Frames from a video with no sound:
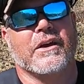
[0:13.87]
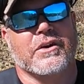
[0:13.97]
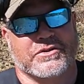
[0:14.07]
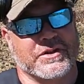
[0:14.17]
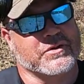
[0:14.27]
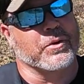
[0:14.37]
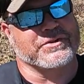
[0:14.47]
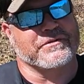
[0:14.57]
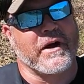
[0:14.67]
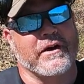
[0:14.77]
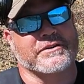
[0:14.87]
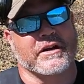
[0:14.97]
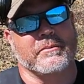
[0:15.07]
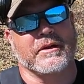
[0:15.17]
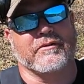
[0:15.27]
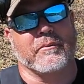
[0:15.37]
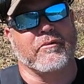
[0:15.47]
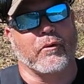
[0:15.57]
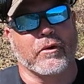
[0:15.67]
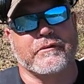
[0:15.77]
So this course of fire is going to be from
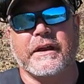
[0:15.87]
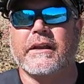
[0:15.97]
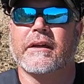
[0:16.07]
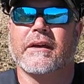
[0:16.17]
4 feet